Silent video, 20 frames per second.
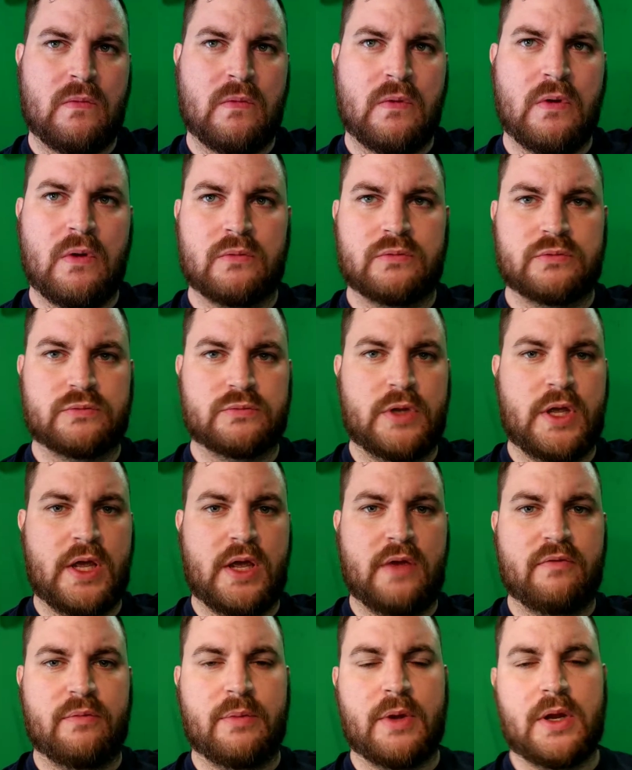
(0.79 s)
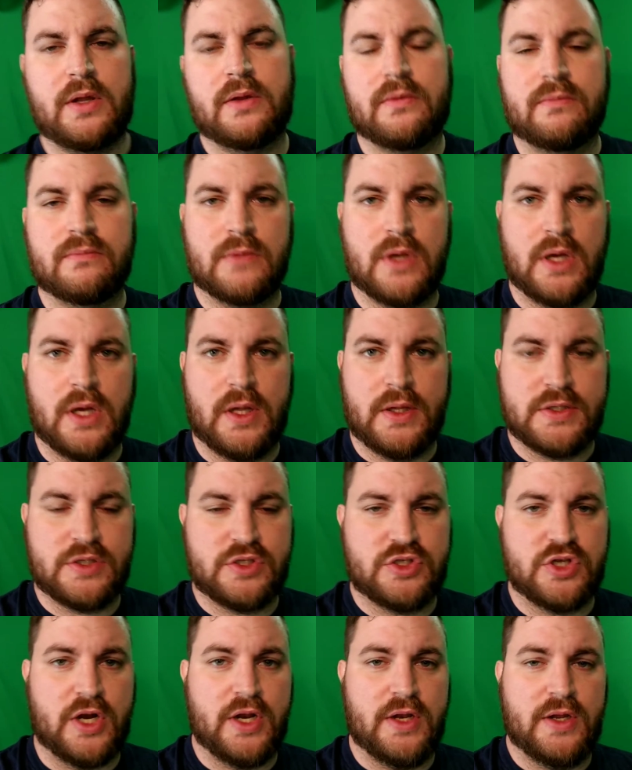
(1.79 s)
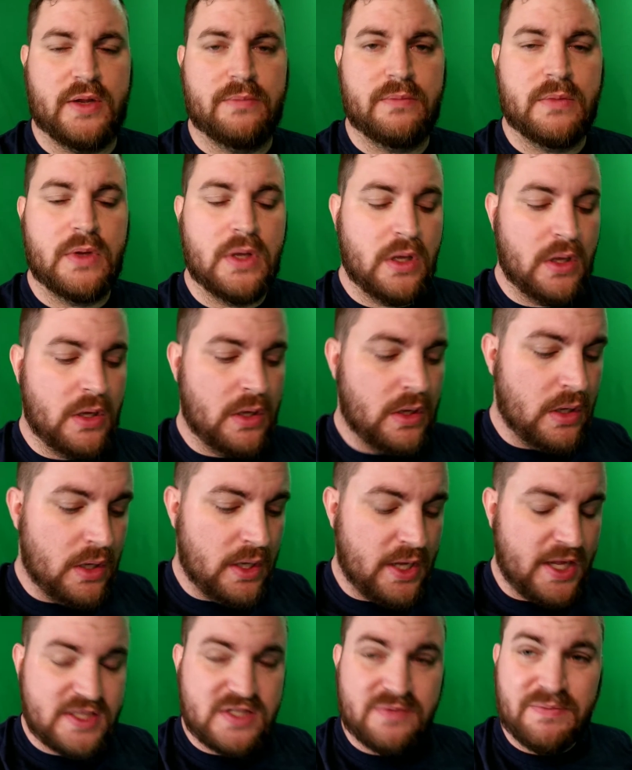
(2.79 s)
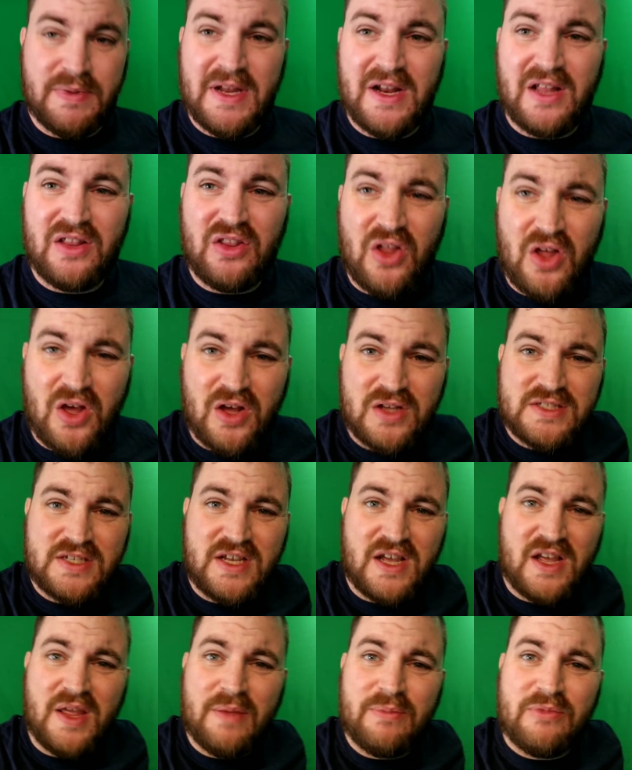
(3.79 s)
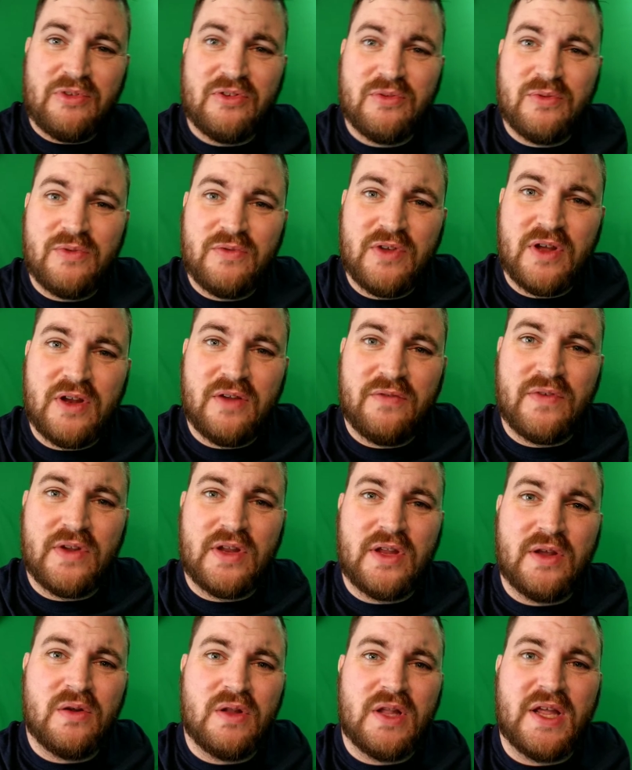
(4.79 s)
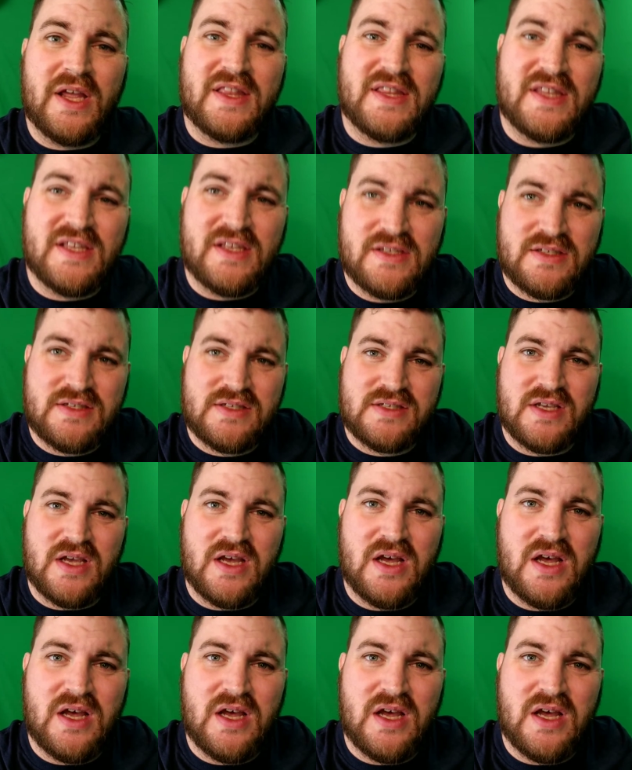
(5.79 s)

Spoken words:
Oh, hey everybody. This is Johnny Dim. It's been a long time since we've done a video like this.